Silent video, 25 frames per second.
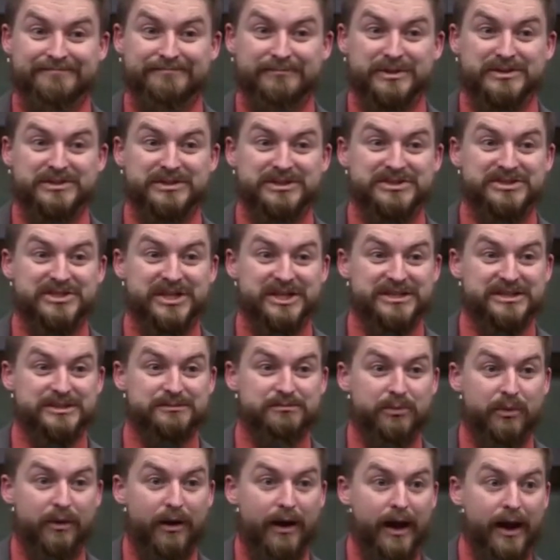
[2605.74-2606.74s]
but to
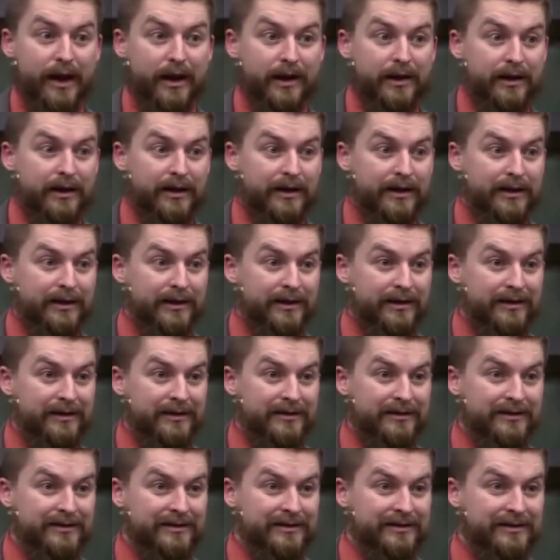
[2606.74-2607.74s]
just pray.
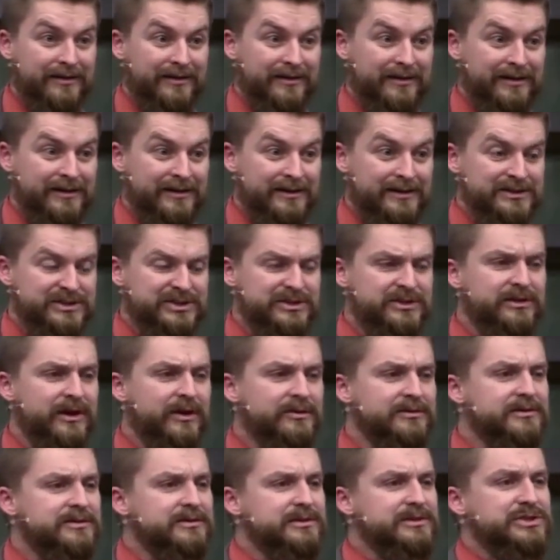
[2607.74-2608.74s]
Do you
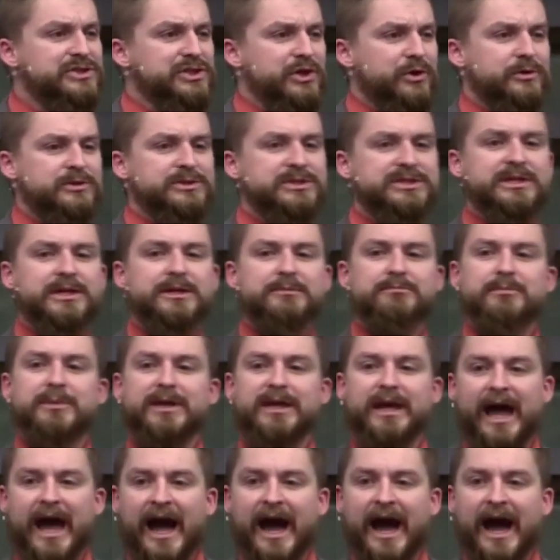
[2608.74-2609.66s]
know that the church can be